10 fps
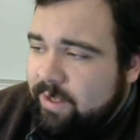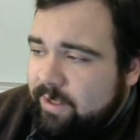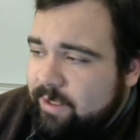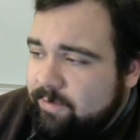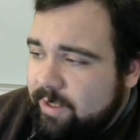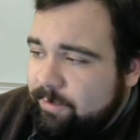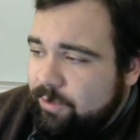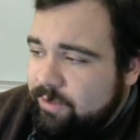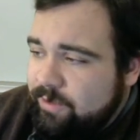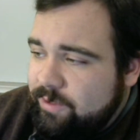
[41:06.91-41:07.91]
because
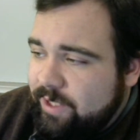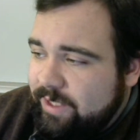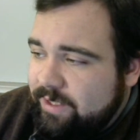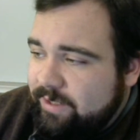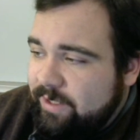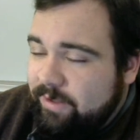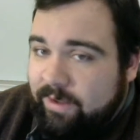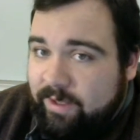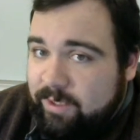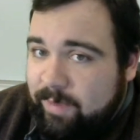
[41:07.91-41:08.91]
5.2 seconds later the
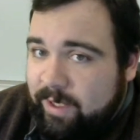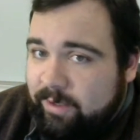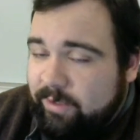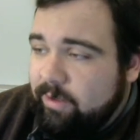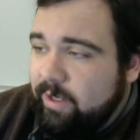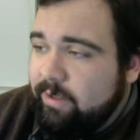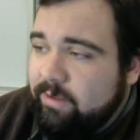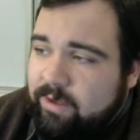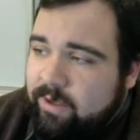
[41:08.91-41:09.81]
thing is back on the ground.